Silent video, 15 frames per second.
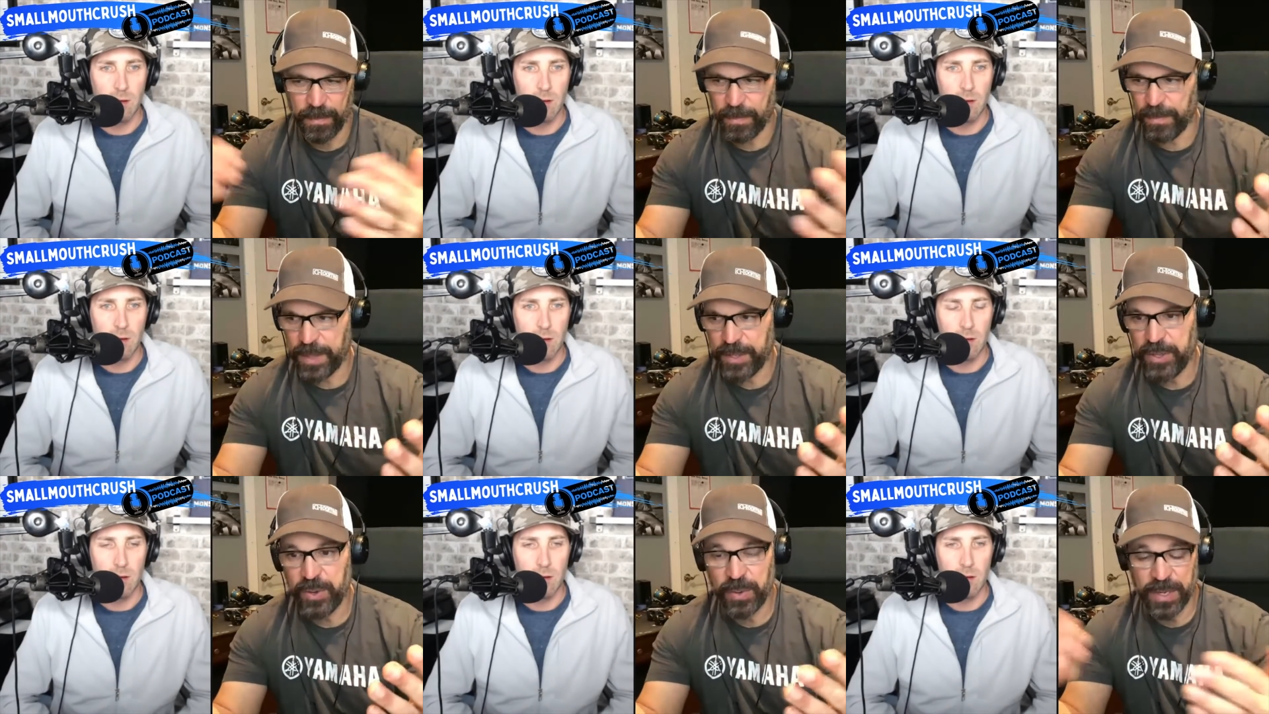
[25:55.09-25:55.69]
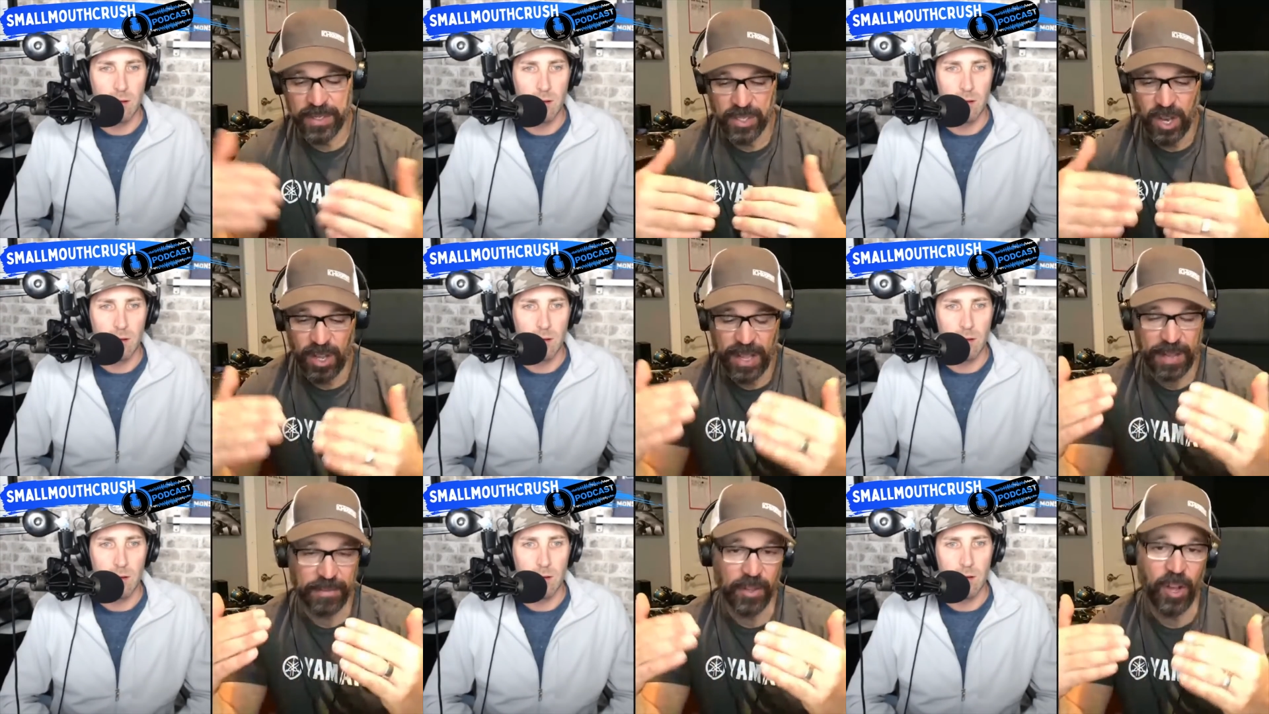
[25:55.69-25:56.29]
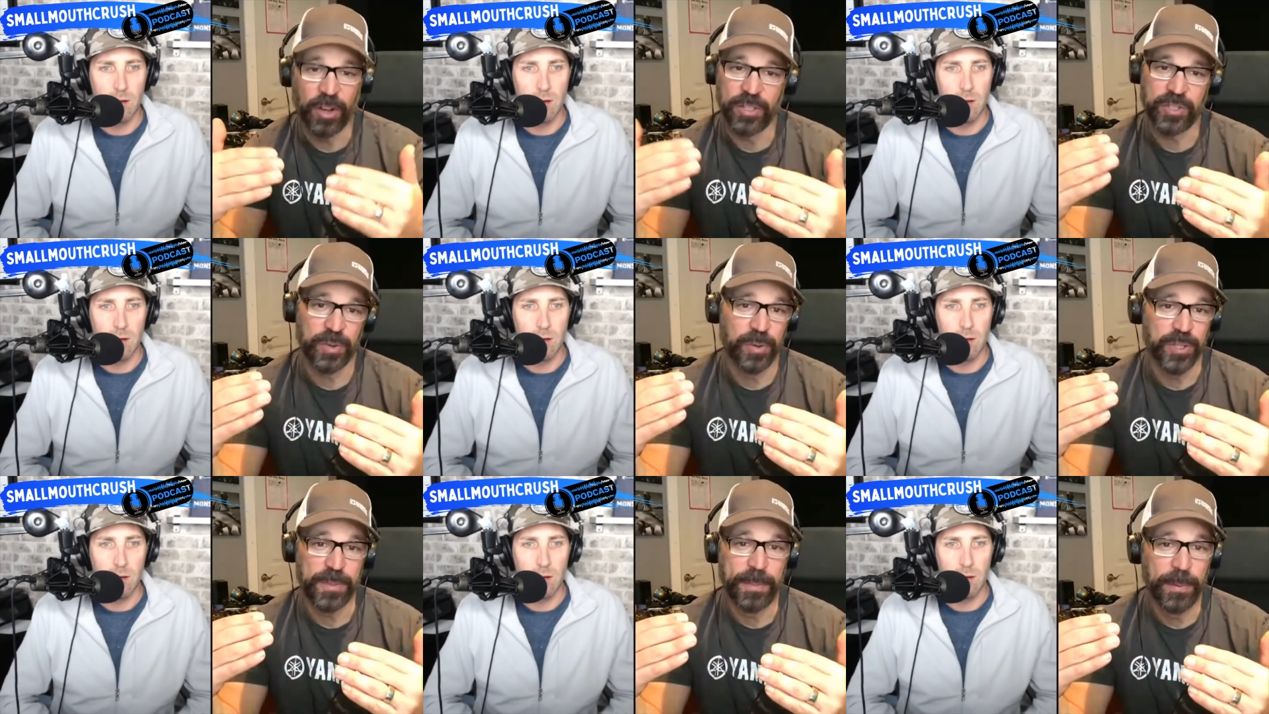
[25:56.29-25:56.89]
Speaker 1: the new ones all have long
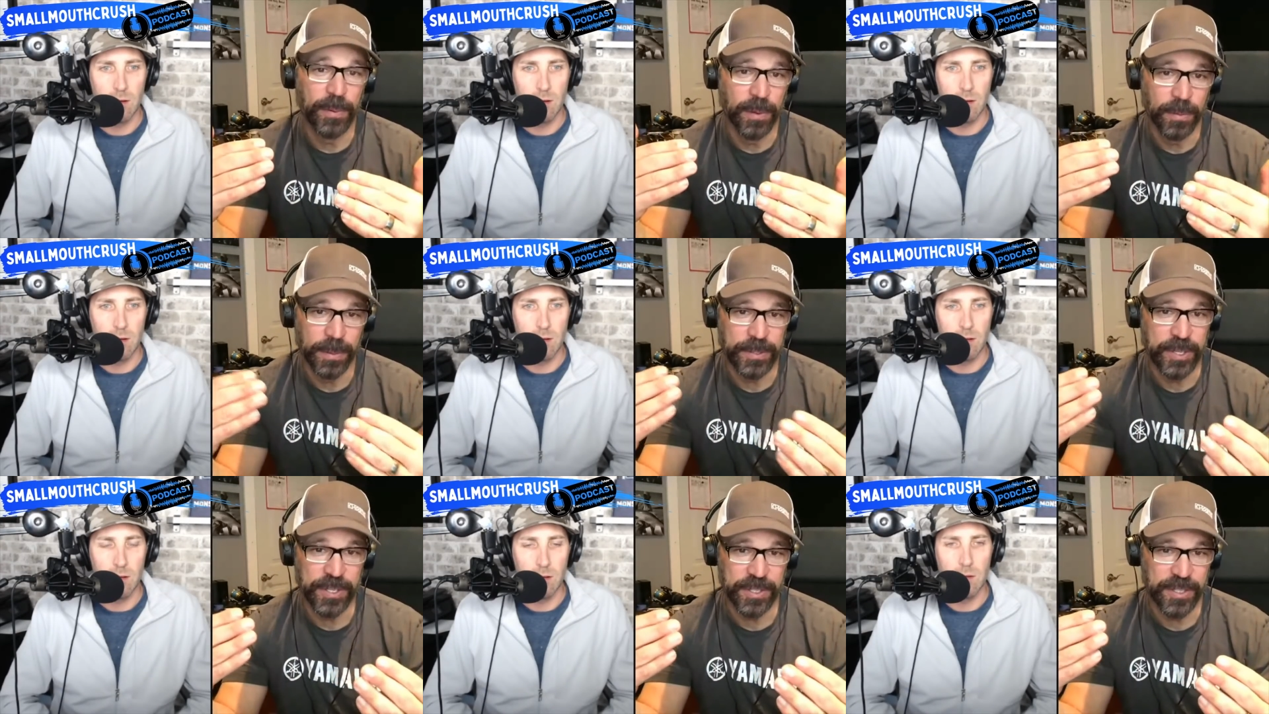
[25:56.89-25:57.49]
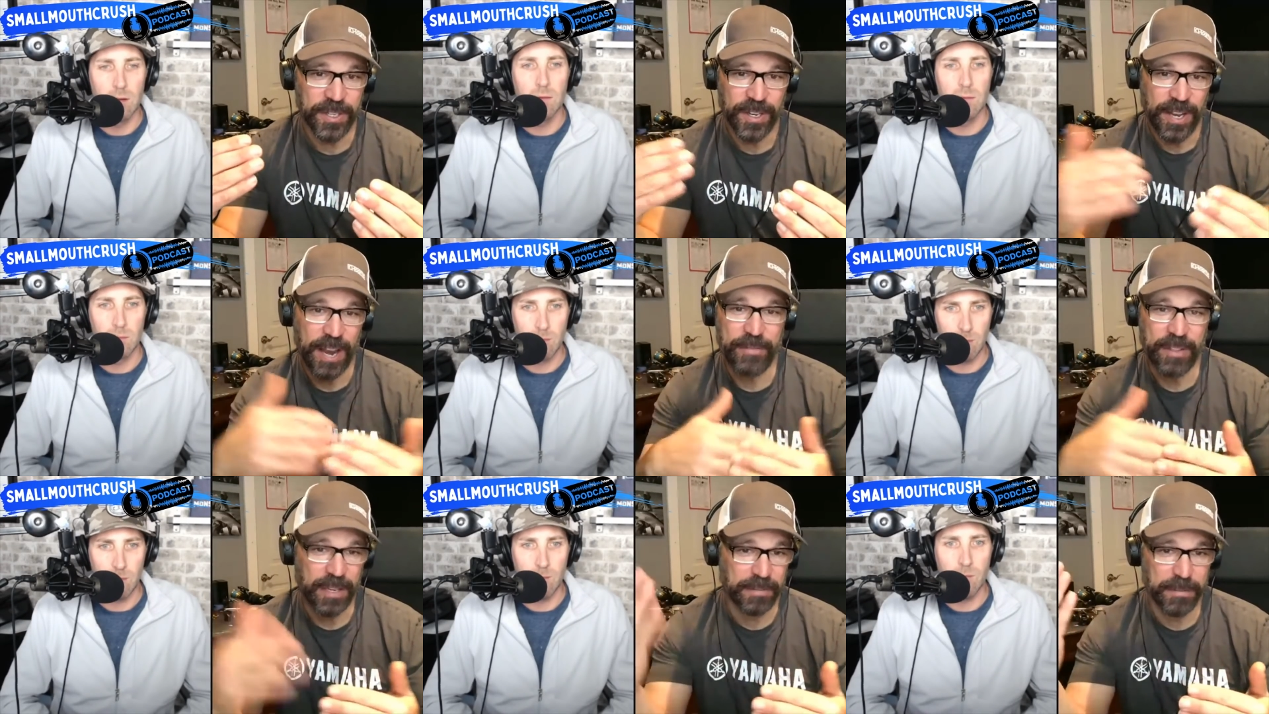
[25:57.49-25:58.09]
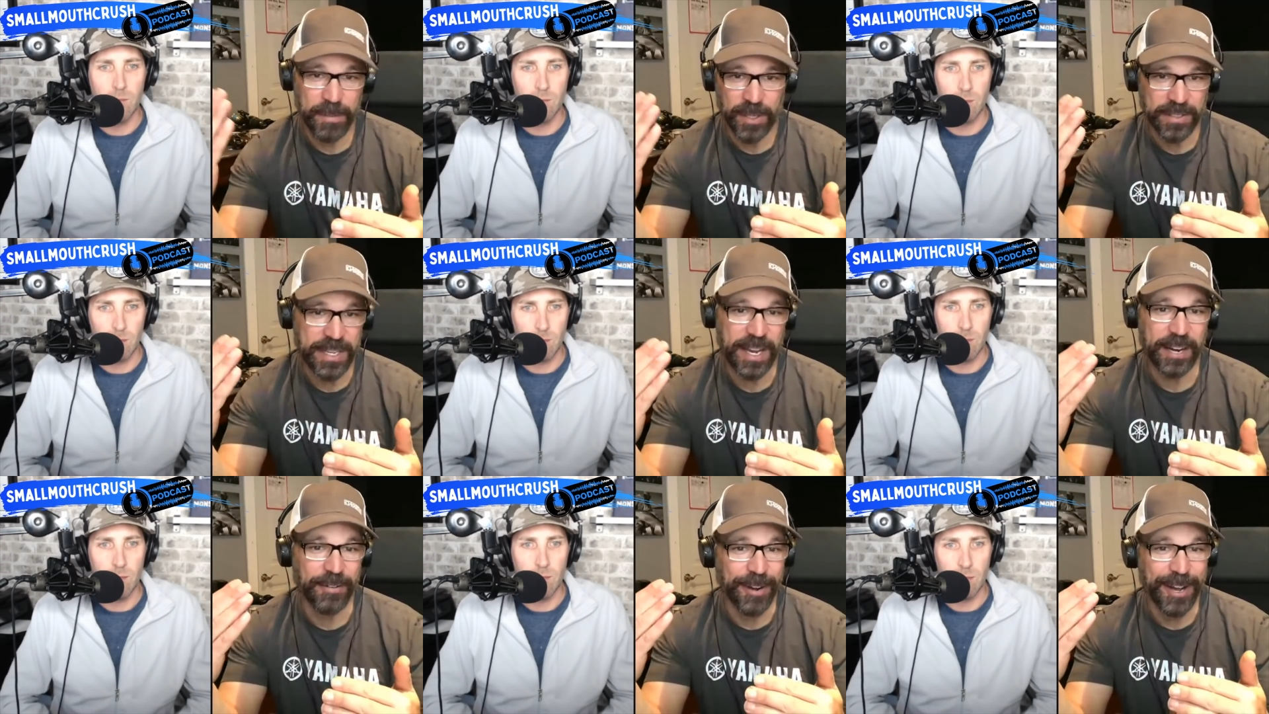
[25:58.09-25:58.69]
stroke spool, which is everything from
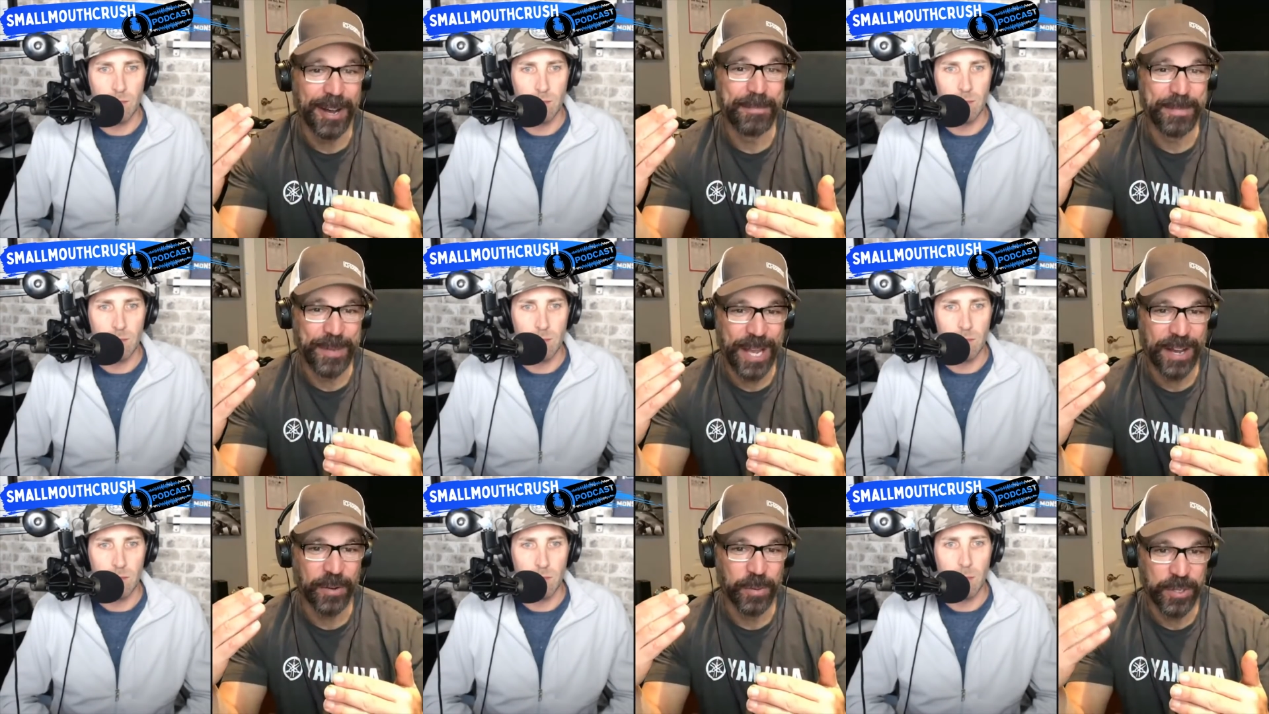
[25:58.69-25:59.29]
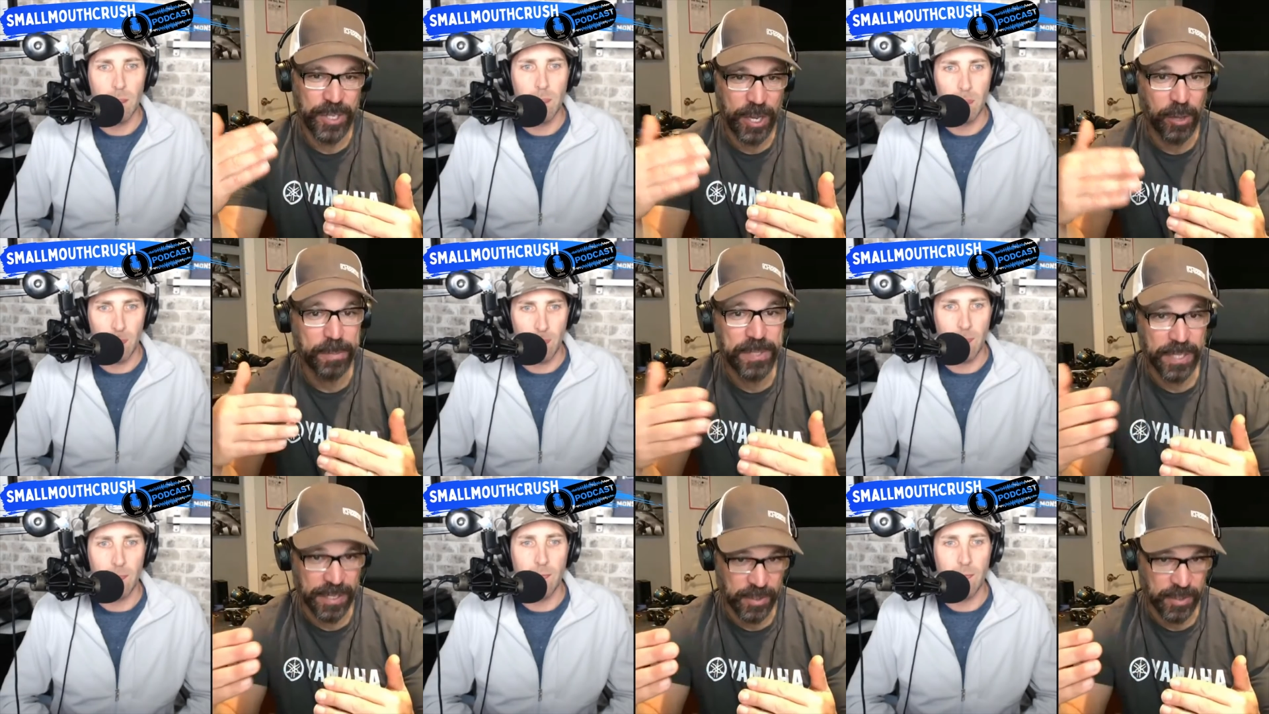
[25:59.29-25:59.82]
Ultegra up now, which helps mm -hmm.